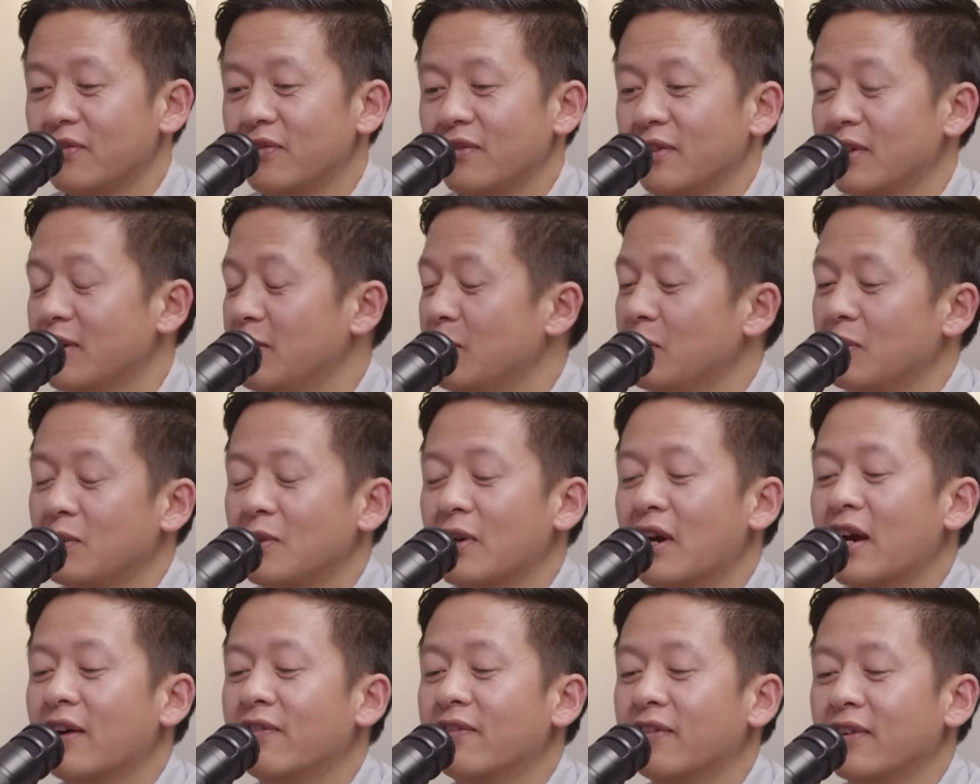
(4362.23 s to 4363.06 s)
You
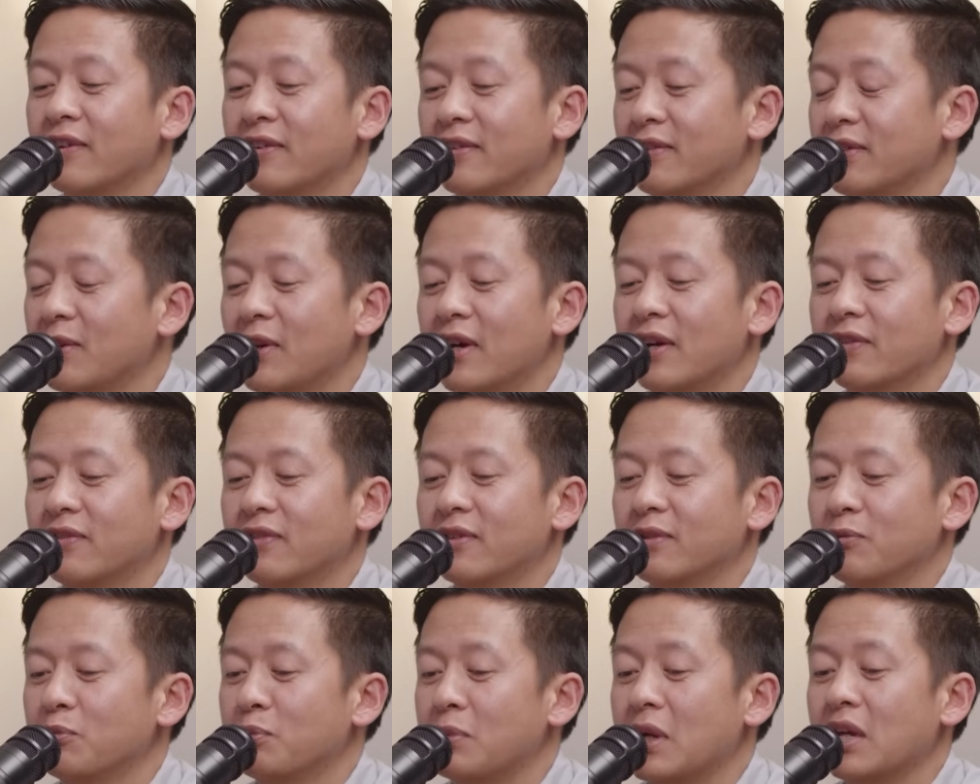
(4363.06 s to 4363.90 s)
have
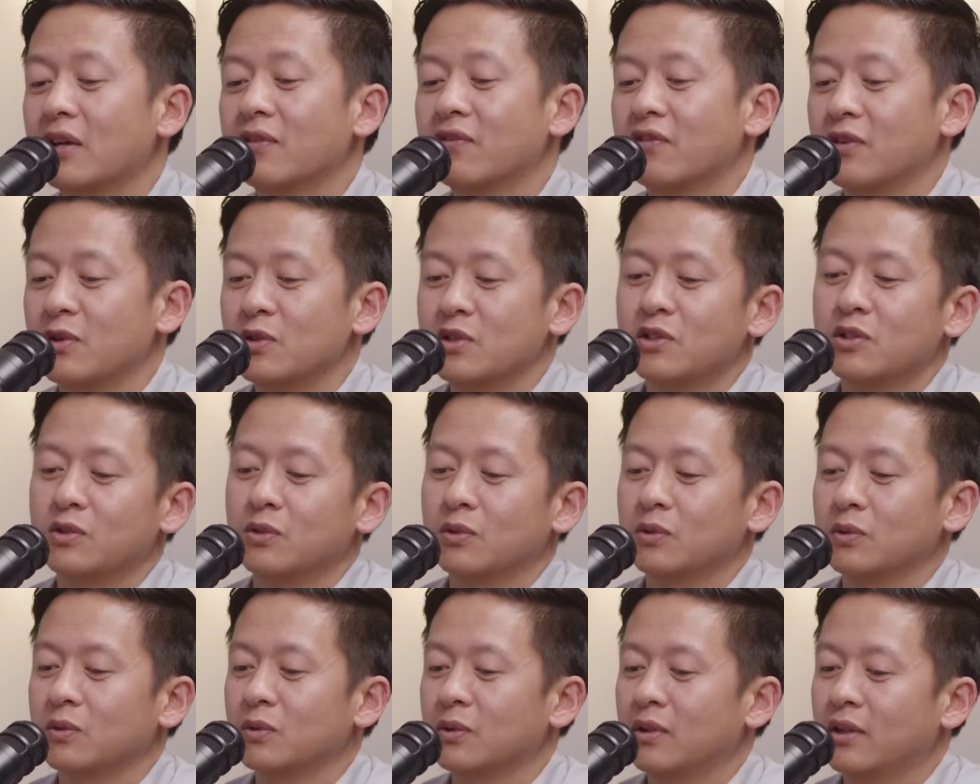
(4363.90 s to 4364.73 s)
a big future
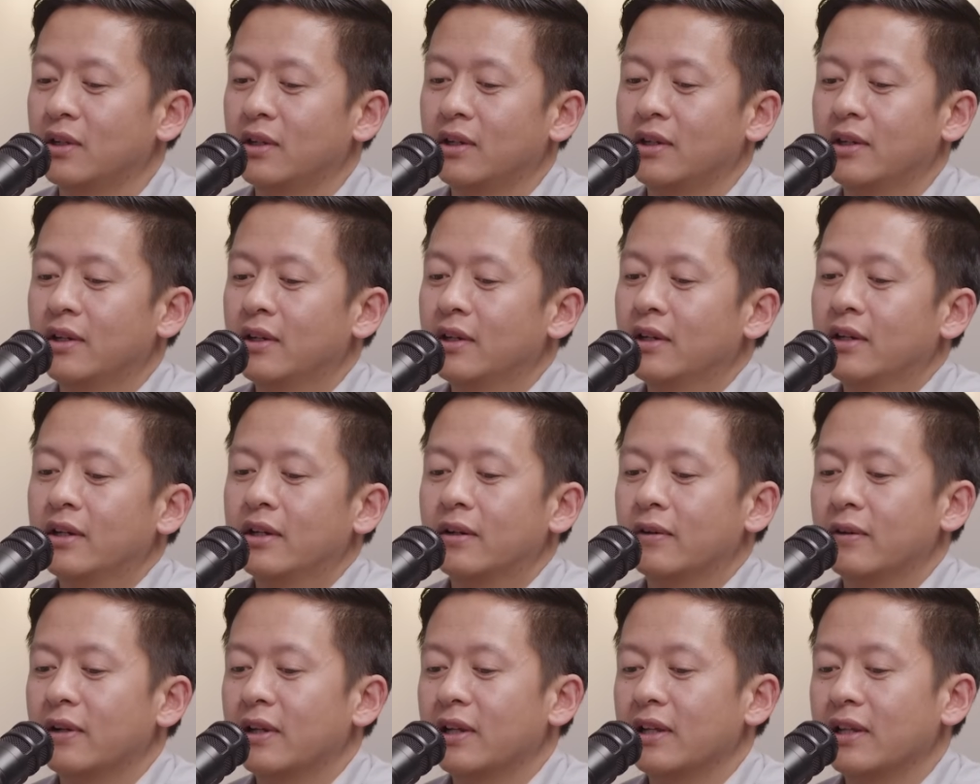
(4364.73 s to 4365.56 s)
to
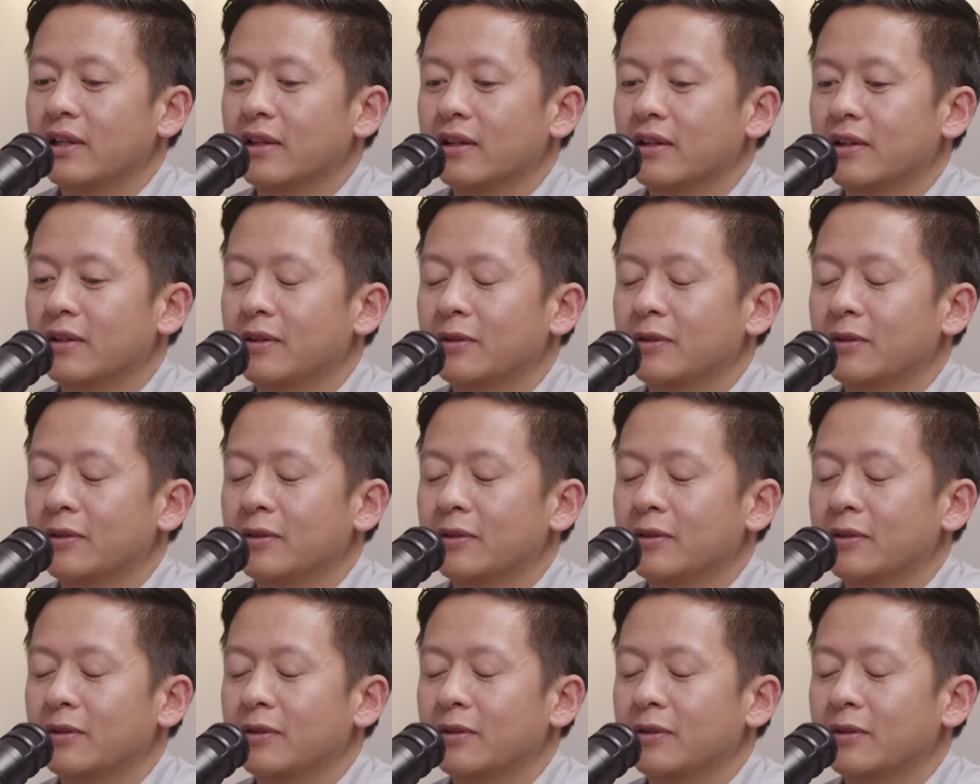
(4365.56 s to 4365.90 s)
really